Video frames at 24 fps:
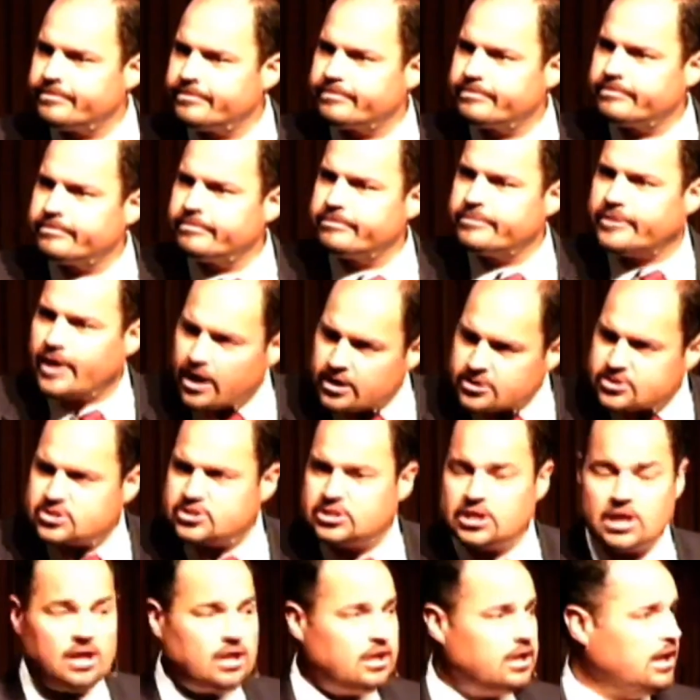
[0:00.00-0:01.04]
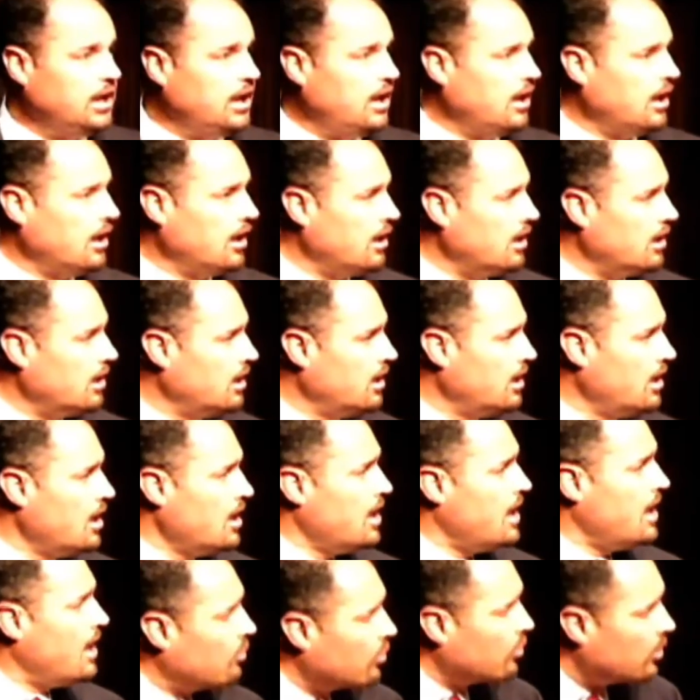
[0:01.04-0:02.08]
They're still here.
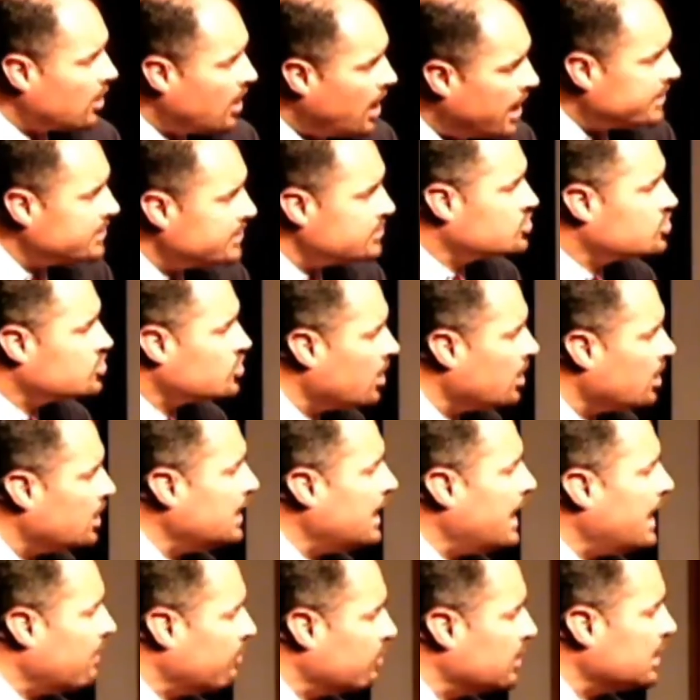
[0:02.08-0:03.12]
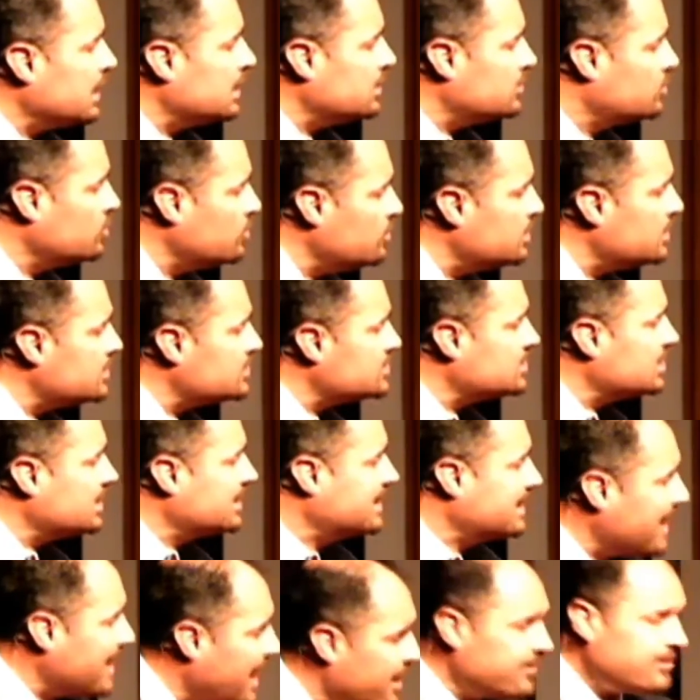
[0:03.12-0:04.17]
And we're on a journey, and we can do this
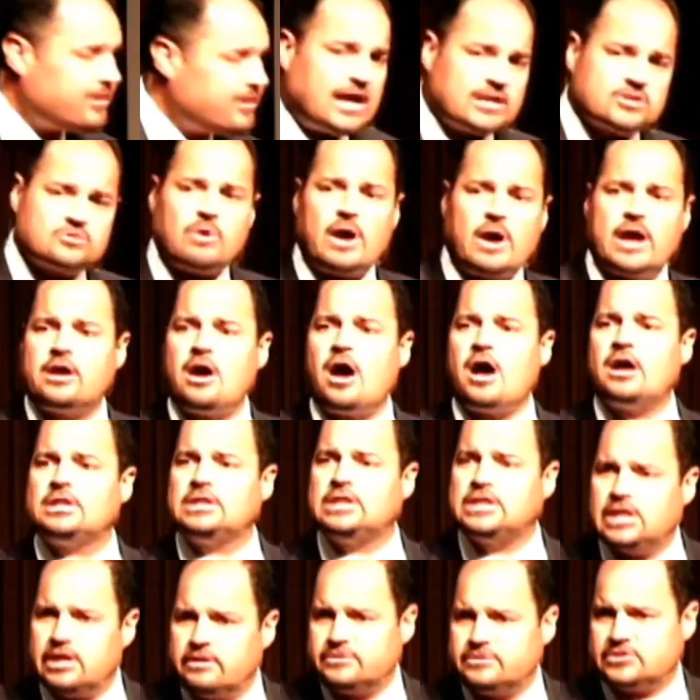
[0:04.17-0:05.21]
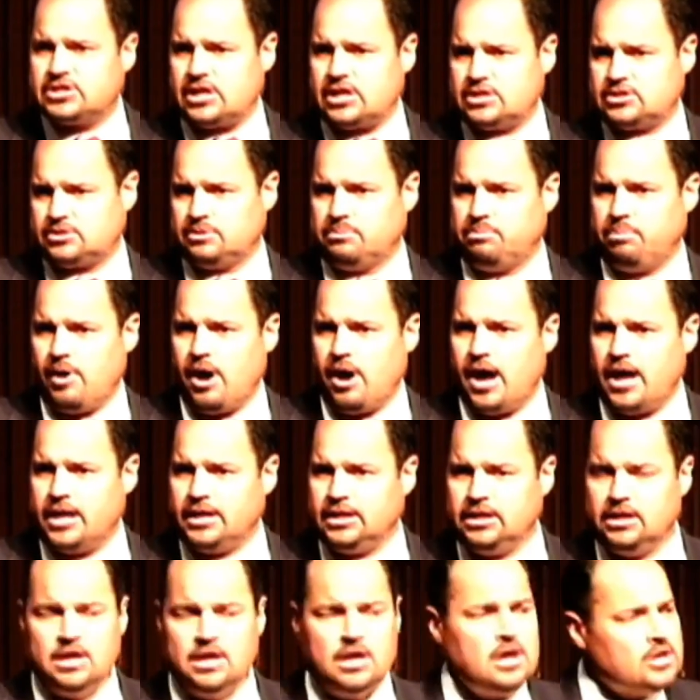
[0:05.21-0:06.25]
together. That's why God gives us the body.
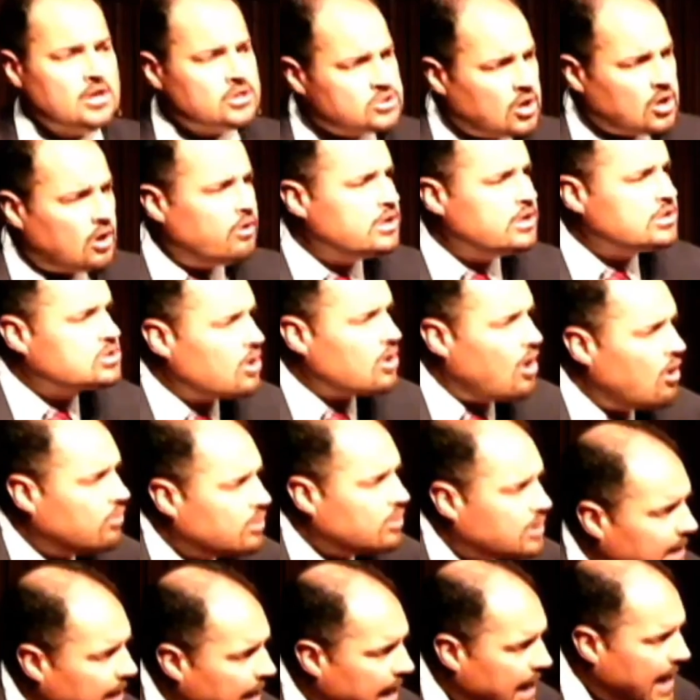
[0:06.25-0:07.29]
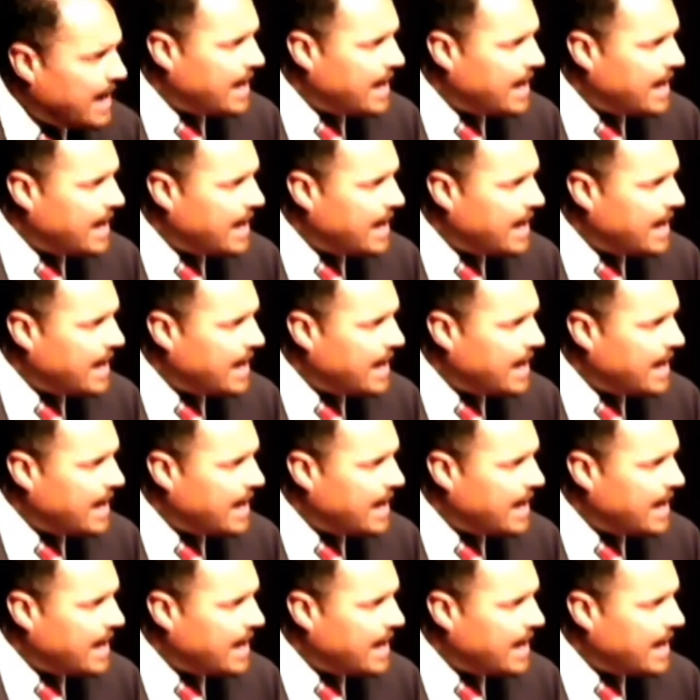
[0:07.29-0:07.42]
So it's okay.